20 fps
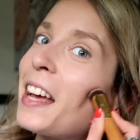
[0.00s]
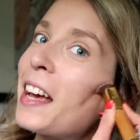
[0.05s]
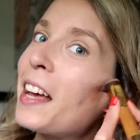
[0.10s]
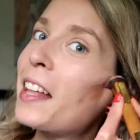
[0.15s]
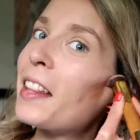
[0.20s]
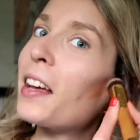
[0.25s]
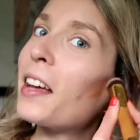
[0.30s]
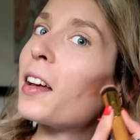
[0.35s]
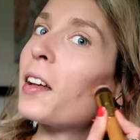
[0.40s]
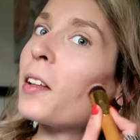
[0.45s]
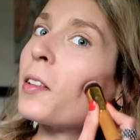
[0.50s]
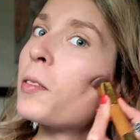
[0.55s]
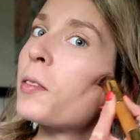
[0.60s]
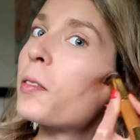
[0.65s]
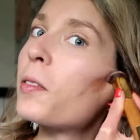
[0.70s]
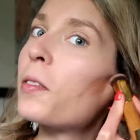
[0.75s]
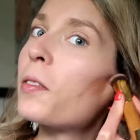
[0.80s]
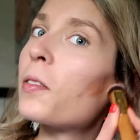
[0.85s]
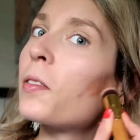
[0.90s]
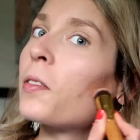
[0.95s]
And then
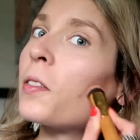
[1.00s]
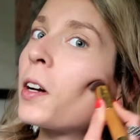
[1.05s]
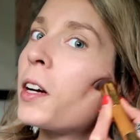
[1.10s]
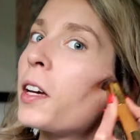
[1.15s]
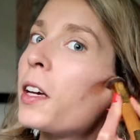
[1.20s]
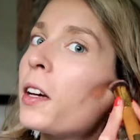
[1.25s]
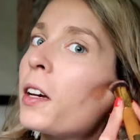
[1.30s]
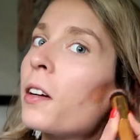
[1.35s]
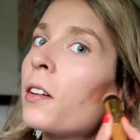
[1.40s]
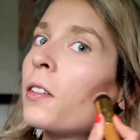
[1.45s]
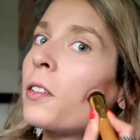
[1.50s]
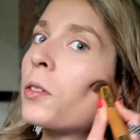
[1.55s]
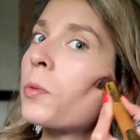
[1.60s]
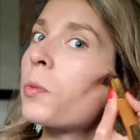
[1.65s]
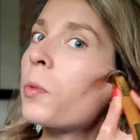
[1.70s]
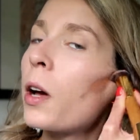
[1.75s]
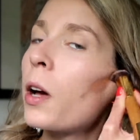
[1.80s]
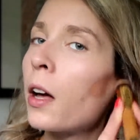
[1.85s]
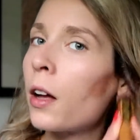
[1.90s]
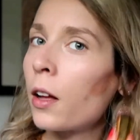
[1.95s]
right here as
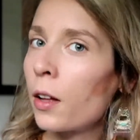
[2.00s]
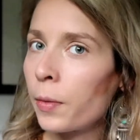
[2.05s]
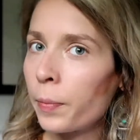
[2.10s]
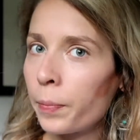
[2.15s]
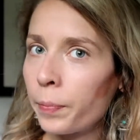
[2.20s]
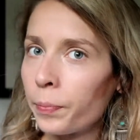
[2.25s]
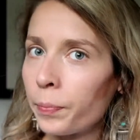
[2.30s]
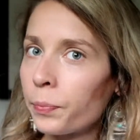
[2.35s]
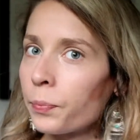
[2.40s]
well.